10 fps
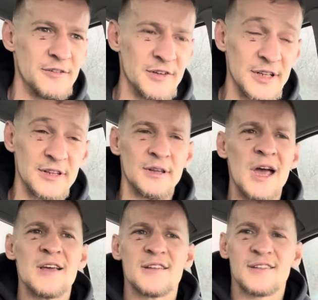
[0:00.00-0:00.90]
Even the
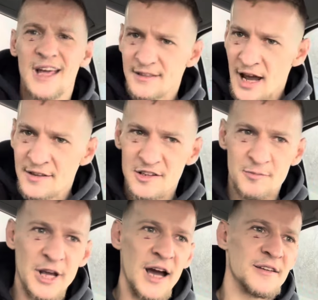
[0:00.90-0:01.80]
slight tightness
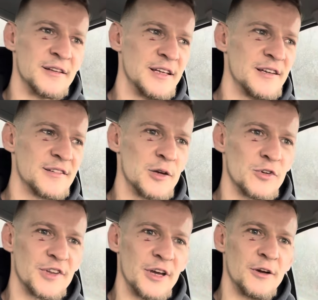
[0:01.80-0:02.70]
behind the knees that
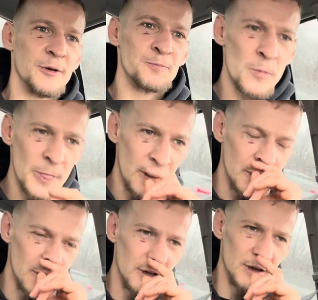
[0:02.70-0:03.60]
was there
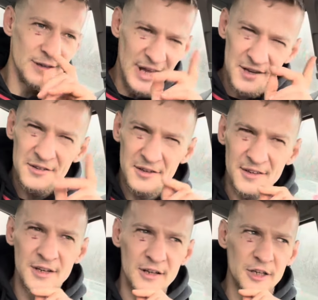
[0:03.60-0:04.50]
yesterday,
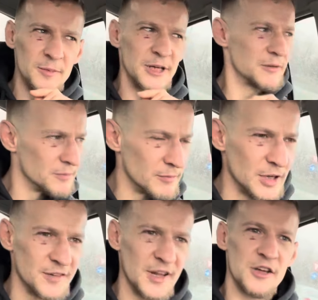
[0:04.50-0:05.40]
still a little bit,
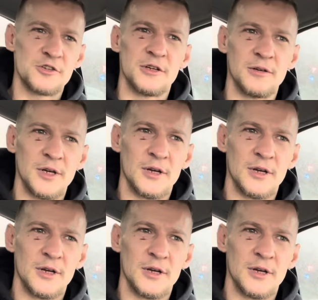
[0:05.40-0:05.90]
is actually